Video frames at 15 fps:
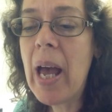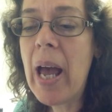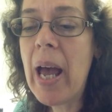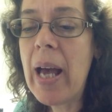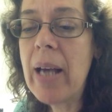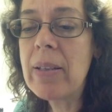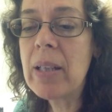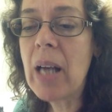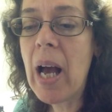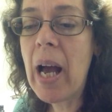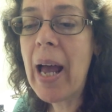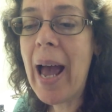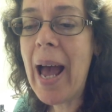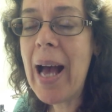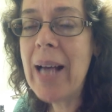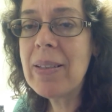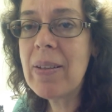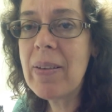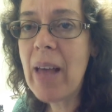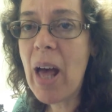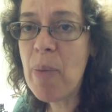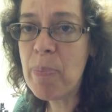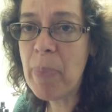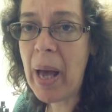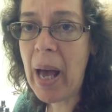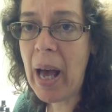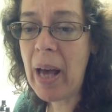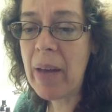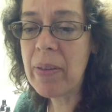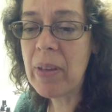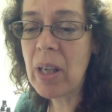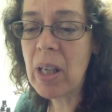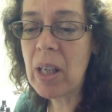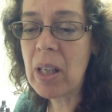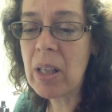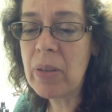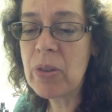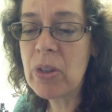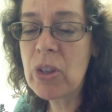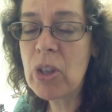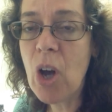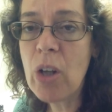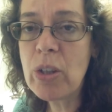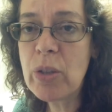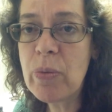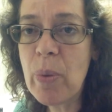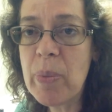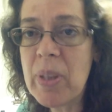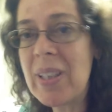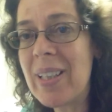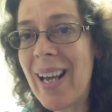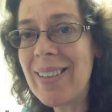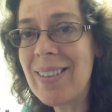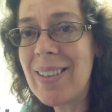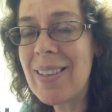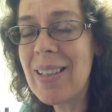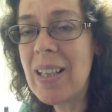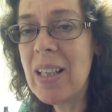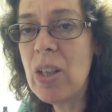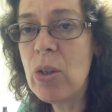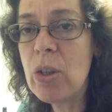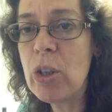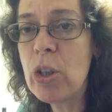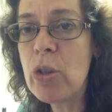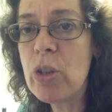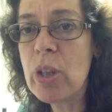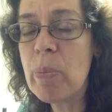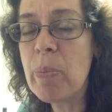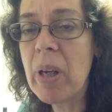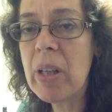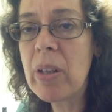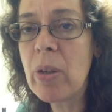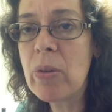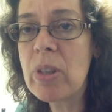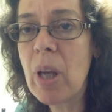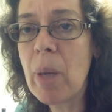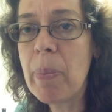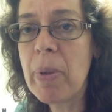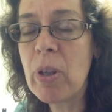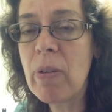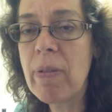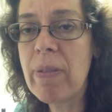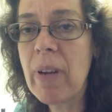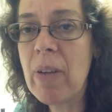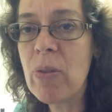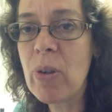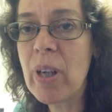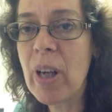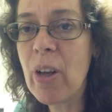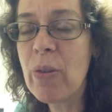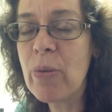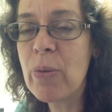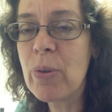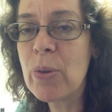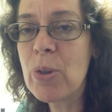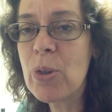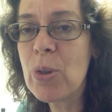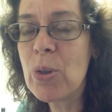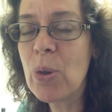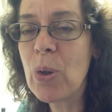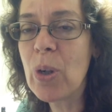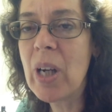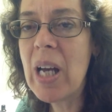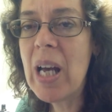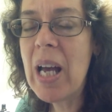And I add to that bath salts from the Dead Sea. You can usually pick those up at your favorite health food store.